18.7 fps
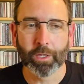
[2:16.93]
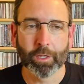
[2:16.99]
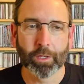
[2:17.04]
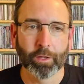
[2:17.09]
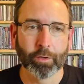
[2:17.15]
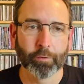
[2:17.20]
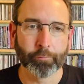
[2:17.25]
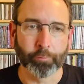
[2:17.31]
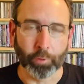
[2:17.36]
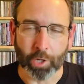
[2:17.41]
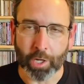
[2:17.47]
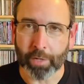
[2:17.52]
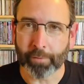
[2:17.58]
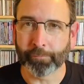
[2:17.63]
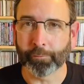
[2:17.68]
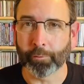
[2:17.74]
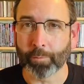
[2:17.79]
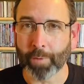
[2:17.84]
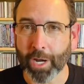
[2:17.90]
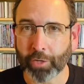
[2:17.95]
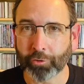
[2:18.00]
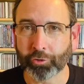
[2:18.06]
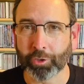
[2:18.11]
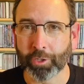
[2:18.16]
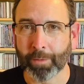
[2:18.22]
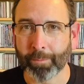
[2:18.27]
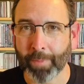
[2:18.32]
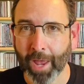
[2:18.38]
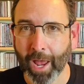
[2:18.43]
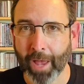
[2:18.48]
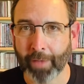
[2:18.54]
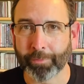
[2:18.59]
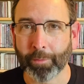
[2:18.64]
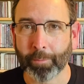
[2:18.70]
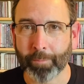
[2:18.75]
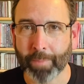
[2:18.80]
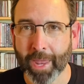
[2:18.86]
for information about
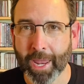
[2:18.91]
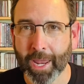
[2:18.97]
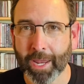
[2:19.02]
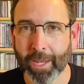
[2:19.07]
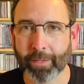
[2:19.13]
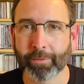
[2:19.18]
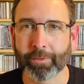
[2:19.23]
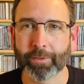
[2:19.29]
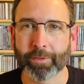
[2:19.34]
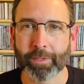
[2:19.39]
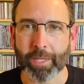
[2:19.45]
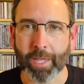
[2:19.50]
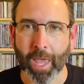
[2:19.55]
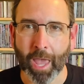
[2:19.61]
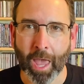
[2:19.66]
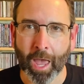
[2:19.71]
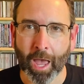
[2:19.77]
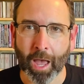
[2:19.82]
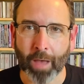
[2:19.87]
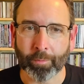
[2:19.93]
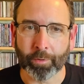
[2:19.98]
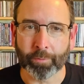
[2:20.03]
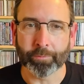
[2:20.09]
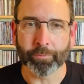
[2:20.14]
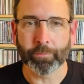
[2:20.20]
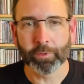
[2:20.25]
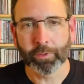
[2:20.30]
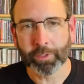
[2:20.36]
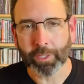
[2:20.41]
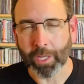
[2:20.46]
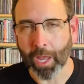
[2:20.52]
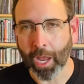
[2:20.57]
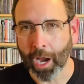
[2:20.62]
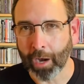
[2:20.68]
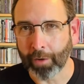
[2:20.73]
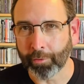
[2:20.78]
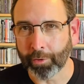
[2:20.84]
the band, the album, the
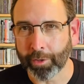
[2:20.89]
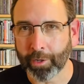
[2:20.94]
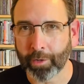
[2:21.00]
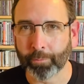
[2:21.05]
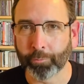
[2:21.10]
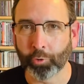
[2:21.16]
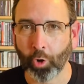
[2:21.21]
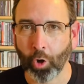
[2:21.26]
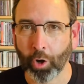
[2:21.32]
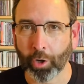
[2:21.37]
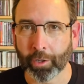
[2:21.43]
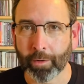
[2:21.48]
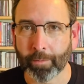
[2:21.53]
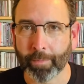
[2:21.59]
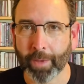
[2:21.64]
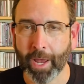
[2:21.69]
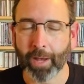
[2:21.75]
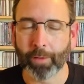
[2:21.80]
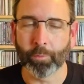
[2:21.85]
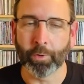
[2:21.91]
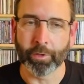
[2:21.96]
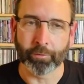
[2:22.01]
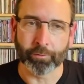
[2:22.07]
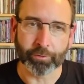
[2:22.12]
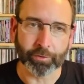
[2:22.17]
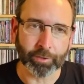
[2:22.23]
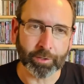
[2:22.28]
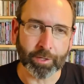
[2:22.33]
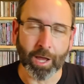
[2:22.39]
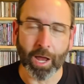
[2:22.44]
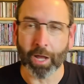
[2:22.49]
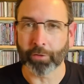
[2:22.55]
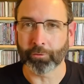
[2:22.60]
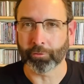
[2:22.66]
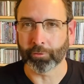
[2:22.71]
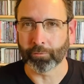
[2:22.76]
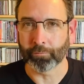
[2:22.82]
era that I'm talking about, whether it's a
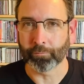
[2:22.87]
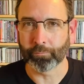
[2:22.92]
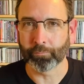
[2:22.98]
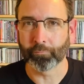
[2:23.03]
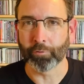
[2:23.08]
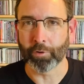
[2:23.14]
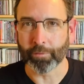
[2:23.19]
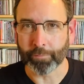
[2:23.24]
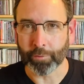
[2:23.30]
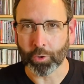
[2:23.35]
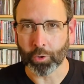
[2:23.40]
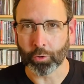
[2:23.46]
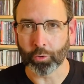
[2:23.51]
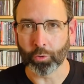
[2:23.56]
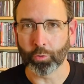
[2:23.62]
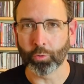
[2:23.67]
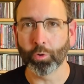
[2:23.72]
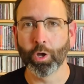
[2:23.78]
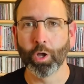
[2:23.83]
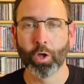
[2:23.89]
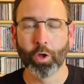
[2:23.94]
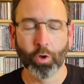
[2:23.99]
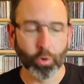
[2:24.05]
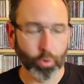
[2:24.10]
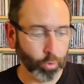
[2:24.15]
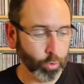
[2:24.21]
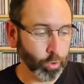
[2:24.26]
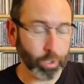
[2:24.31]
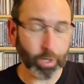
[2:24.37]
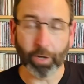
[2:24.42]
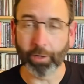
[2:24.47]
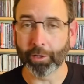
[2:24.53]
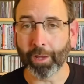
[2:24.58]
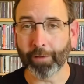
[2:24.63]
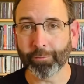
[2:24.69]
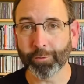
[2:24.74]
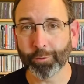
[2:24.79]
concert review or a
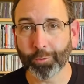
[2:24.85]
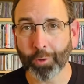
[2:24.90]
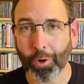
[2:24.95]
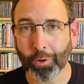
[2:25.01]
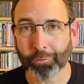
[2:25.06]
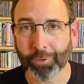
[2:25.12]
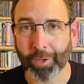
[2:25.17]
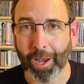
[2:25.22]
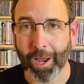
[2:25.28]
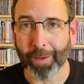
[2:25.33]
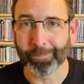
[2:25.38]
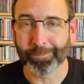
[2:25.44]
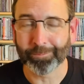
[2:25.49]
Love You Long Time.